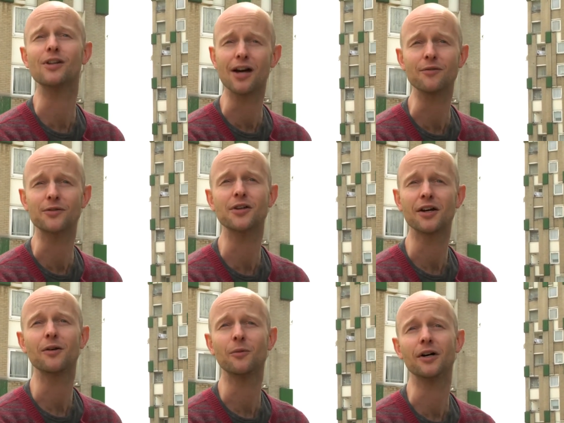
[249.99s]
loves
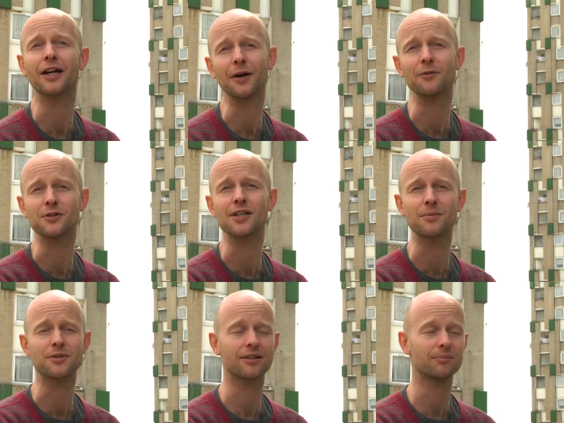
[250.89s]
working on
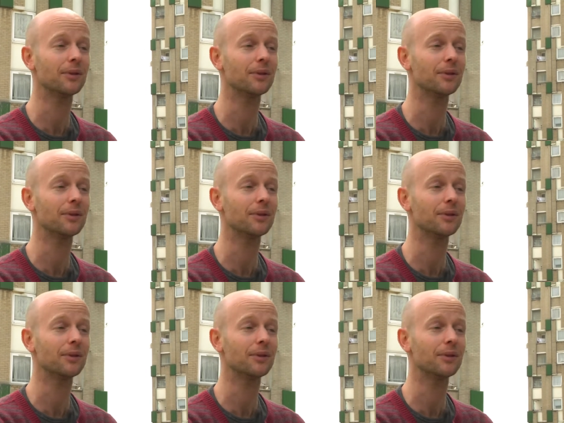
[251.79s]
reception.